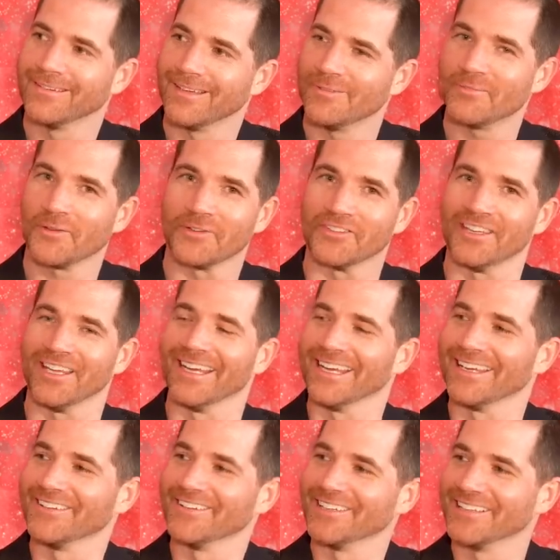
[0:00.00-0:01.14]
I'm not saying
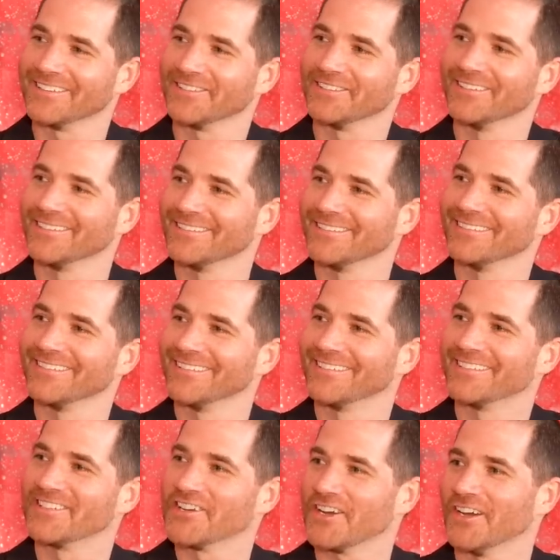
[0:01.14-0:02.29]
it on this
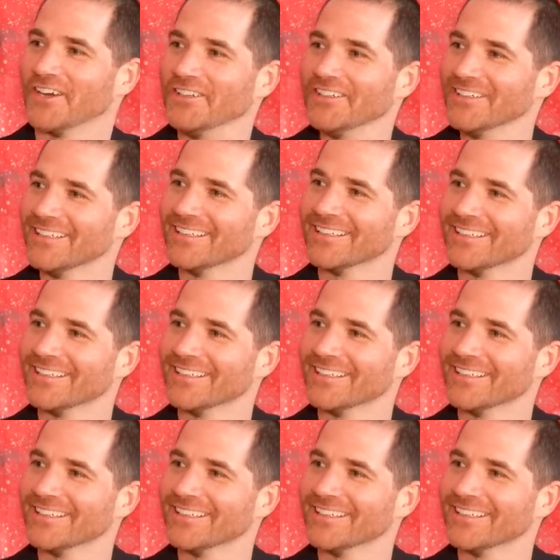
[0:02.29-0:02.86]
show.